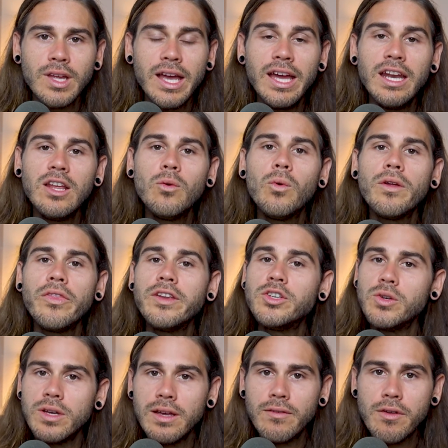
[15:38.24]
Anyone
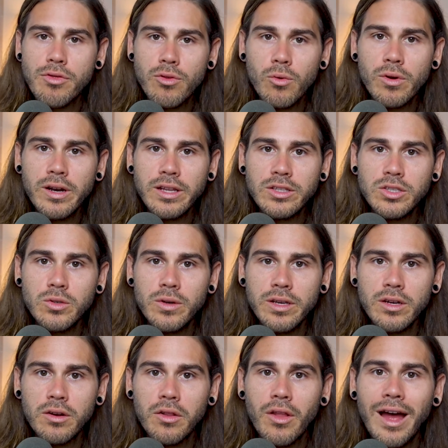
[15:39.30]
that you give authority to in
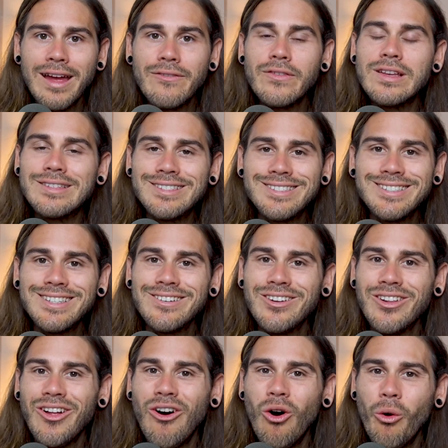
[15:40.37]
your life is
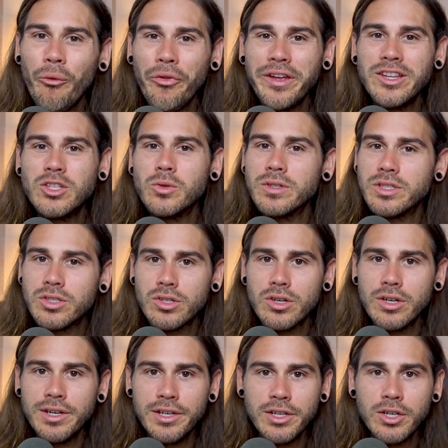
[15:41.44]
still only to a
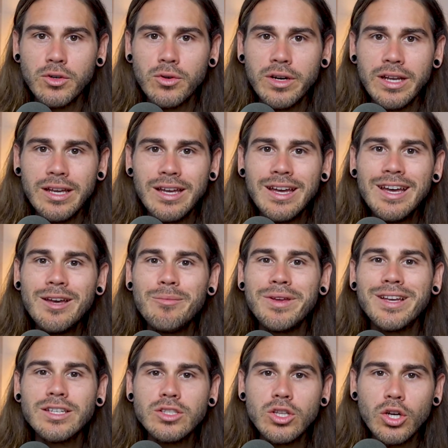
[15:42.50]
certain degree
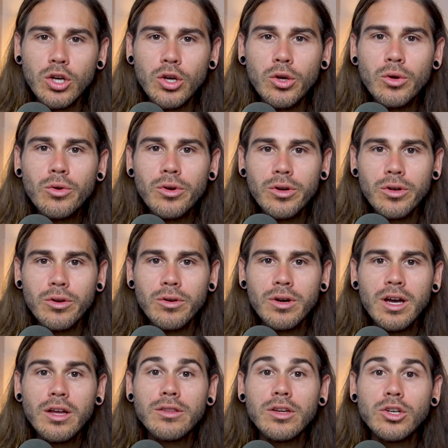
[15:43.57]
because the guru,
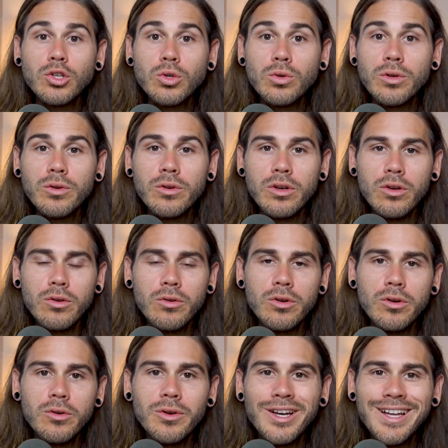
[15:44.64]
the true
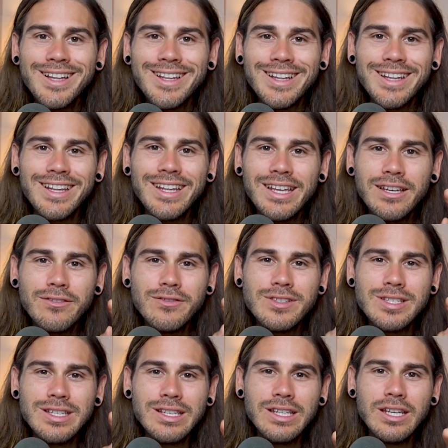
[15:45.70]
guru,
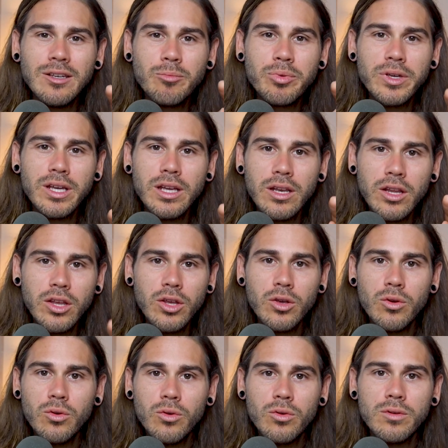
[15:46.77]
lives deep in
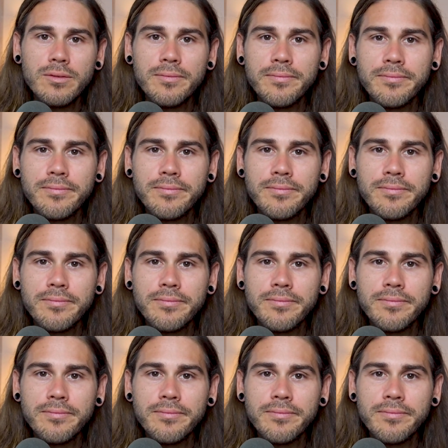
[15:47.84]
you.